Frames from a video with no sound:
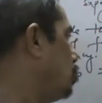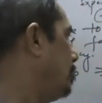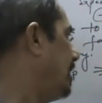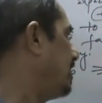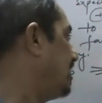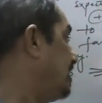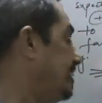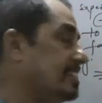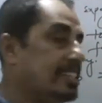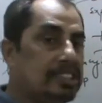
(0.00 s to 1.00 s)
numerical
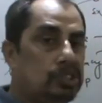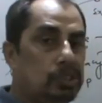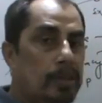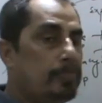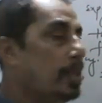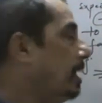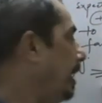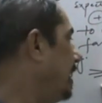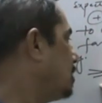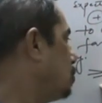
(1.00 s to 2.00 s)
data.
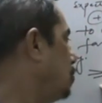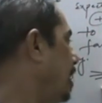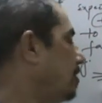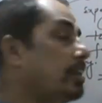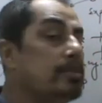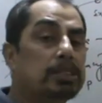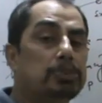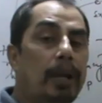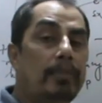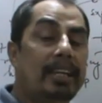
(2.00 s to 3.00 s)
H, we are very much
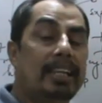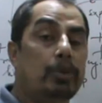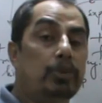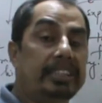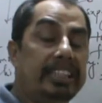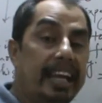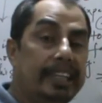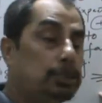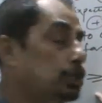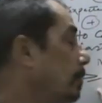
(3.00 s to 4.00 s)
familiar with the
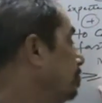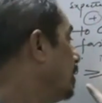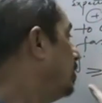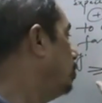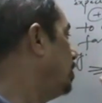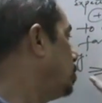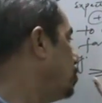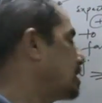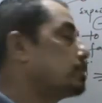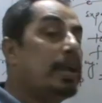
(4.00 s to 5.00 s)
H, no need
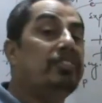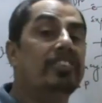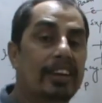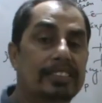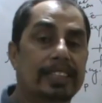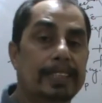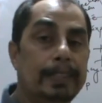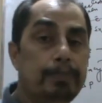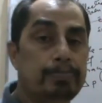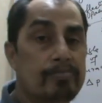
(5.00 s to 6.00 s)
to explain further.